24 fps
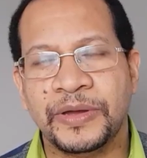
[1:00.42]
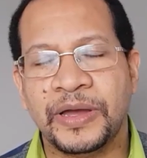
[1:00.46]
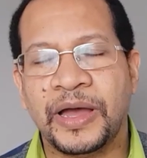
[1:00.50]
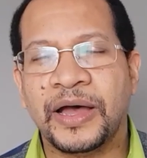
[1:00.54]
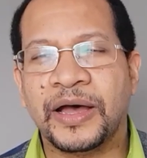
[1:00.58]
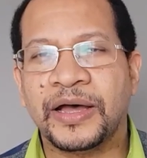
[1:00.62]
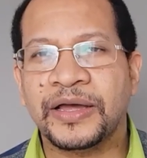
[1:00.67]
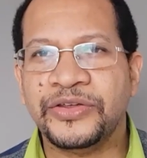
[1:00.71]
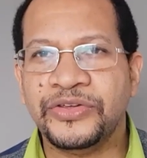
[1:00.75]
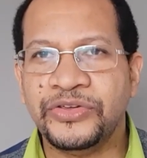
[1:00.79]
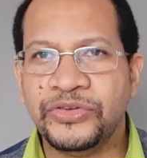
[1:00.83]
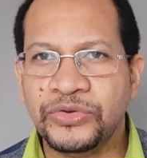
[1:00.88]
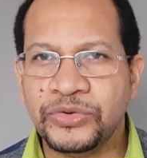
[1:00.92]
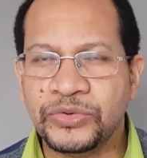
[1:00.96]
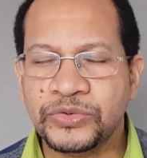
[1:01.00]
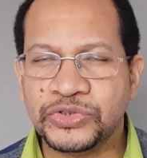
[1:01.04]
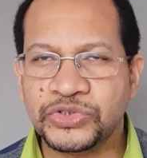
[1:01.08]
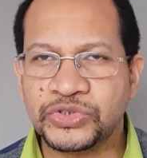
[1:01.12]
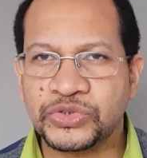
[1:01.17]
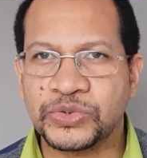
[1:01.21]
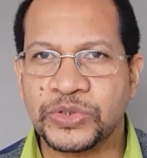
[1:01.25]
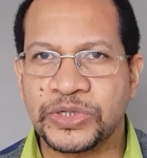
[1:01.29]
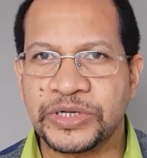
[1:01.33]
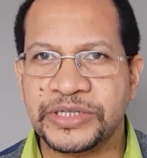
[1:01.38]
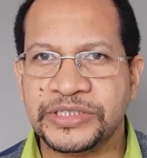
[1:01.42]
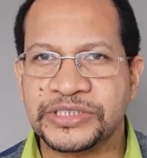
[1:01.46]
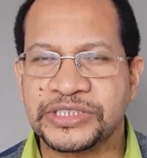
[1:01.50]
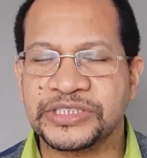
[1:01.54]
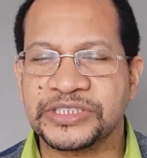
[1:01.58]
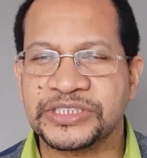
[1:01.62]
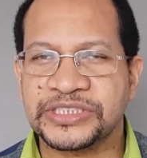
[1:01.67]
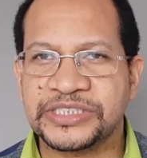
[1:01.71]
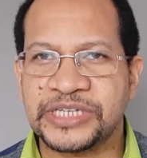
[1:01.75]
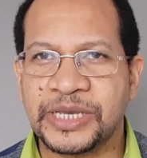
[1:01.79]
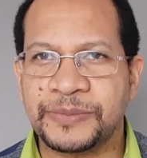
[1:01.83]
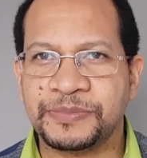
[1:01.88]
are usually
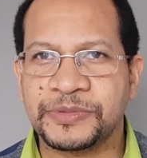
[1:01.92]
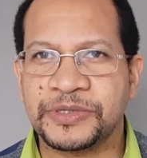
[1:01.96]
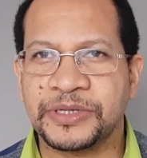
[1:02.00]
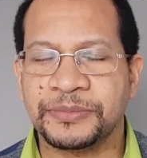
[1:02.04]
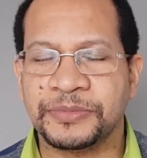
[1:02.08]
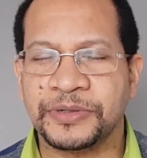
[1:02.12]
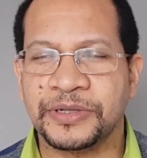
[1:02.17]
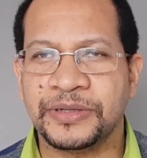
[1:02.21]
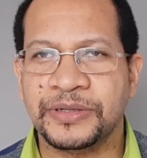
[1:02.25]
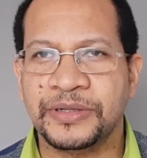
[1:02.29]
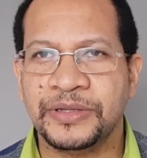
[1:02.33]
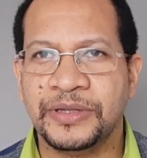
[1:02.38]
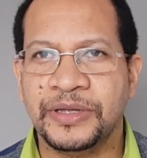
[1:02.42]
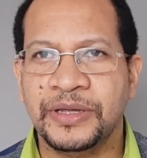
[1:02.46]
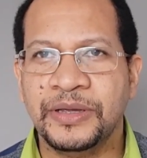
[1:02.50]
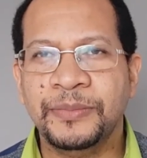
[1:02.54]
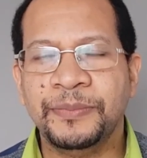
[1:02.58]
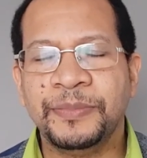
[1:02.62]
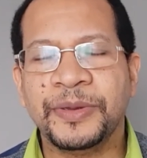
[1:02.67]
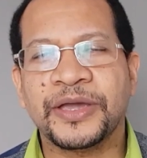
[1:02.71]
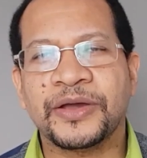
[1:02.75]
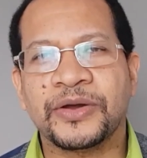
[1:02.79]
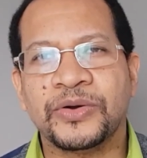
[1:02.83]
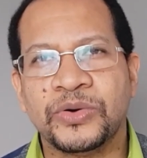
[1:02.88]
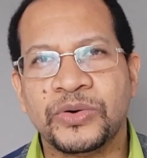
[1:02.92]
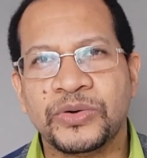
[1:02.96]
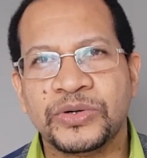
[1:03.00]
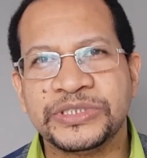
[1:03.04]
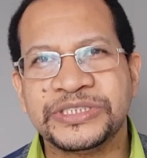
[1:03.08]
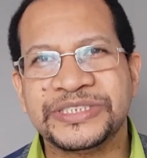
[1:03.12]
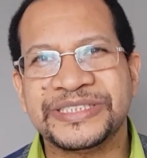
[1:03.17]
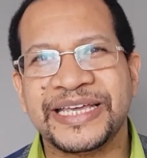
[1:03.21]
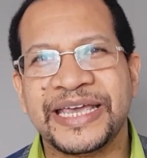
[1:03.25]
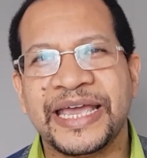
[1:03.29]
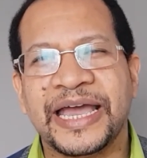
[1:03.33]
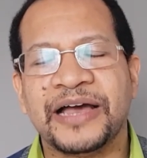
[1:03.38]
susceptible
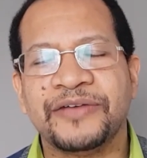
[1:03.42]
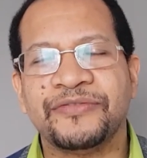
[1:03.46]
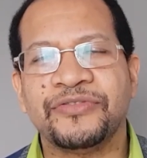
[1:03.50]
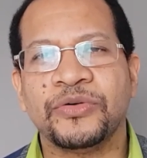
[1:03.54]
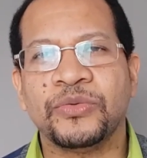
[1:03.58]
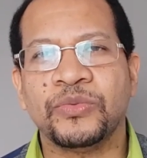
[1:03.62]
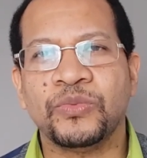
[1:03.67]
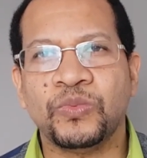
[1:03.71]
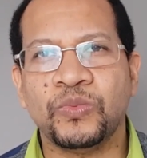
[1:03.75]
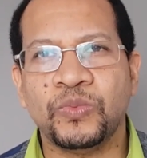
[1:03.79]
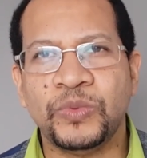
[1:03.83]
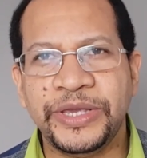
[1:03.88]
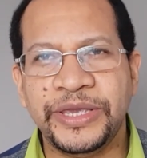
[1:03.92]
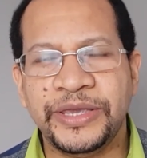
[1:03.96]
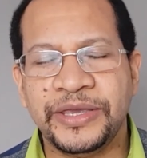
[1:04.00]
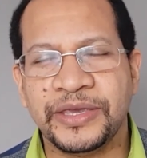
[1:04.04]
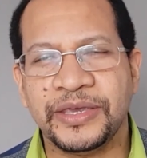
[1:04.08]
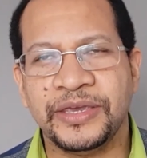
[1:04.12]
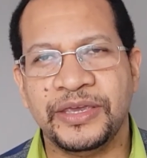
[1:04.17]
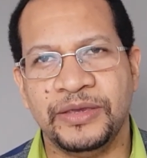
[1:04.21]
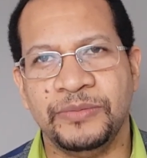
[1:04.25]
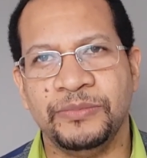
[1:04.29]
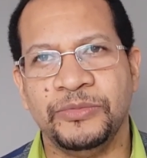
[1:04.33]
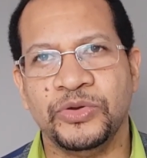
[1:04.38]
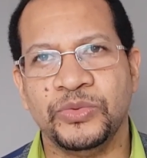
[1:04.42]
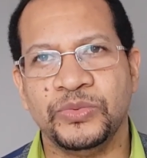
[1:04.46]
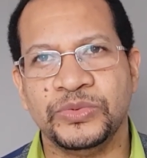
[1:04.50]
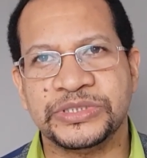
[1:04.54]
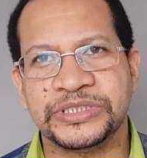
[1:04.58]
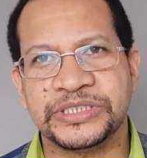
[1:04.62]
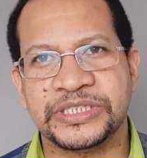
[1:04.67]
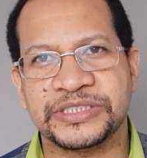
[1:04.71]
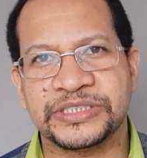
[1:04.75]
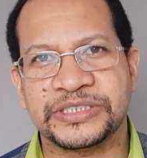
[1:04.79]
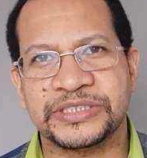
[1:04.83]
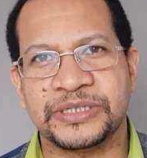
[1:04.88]
because they have a weak immune
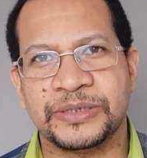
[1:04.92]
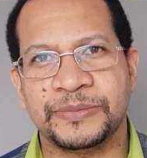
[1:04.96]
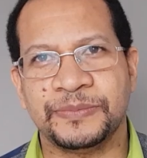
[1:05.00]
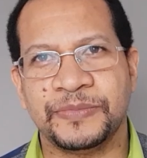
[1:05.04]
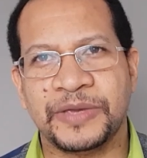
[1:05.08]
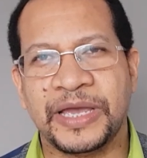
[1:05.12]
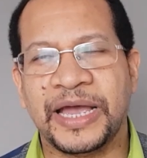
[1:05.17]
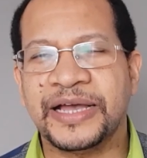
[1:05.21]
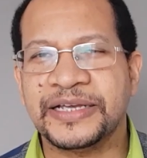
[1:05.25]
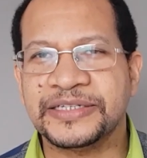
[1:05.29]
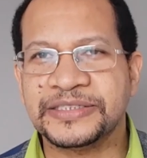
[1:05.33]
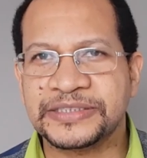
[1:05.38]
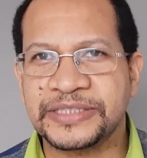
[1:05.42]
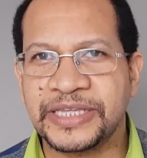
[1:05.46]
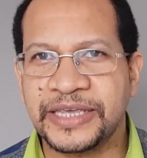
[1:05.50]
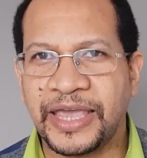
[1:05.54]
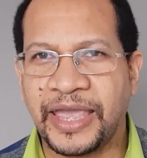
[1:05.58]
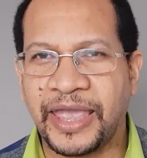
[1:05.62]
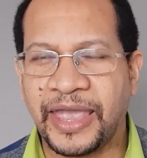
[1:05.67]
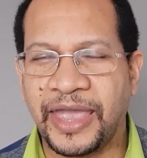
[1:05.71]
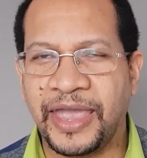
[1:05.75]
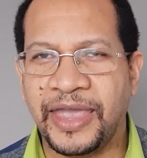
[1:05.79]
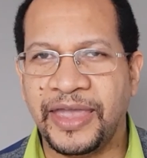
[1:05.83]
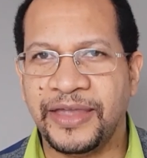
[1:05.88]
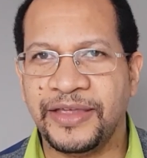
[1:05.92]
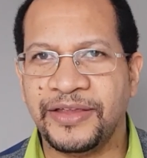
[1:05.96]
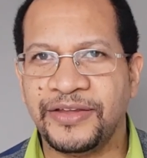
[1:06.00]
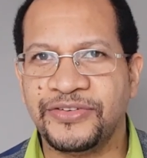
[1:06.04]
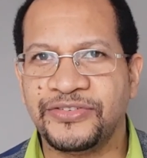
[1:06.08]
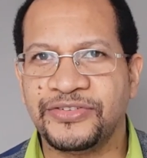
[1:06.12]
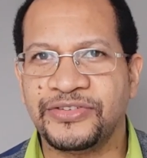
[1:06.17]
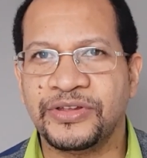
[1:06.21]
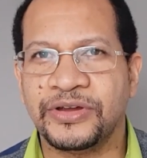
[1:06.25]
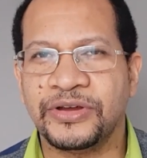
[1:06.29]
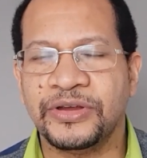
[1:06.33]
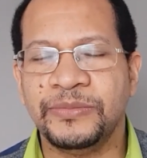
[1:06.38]
system. As they
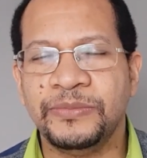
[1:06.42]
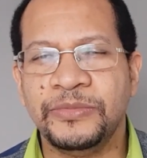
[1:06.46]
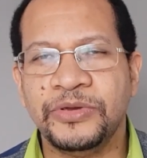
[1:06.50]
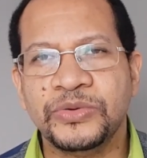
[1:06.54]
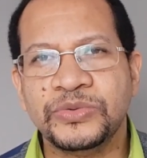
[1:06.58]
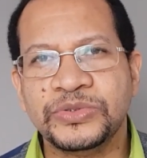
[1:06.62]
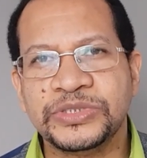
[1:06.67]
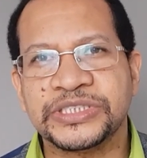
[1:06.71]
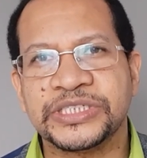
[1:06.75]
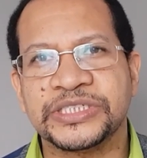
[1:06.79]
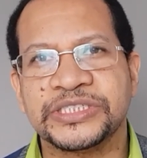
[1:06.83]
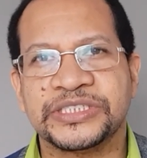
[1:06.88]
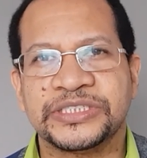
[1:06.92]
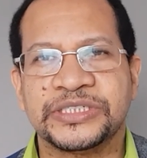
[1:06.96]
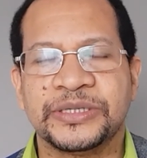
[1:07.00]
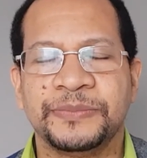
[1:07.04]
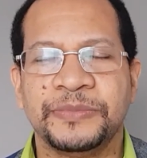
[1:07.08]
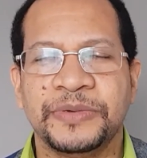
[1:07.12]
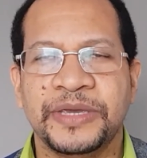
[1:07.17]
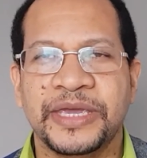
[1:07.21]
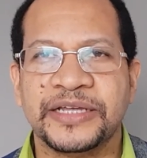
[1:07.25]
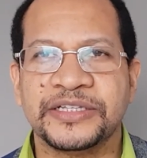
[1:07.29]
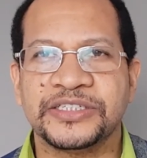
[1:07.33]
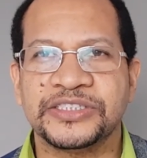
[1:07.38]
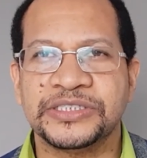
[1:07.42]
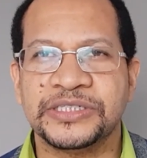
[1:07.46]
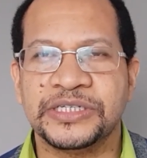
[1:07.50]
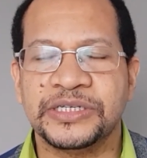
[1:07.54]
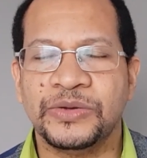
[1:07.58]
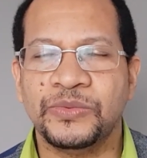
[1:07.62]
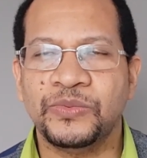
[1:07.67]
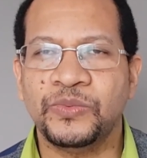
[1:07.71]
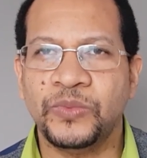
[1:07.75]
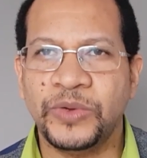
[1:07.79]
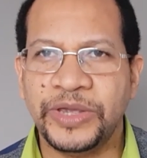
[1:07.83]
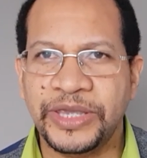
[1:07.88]
age, their immune system gets
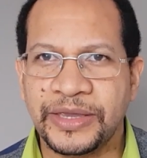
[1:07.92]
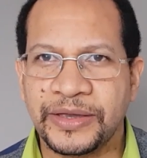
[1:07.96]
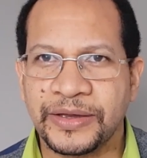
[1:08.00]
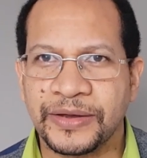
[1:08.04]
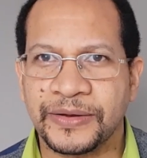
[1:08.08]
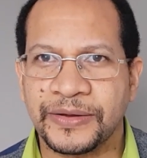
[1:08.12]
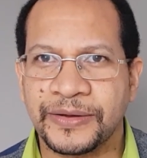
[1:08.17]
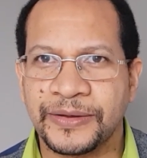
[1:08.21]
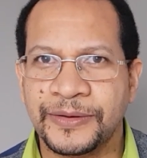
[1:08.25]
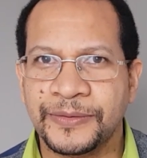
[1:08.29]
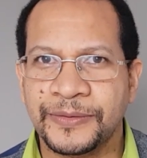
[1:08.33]
weaker.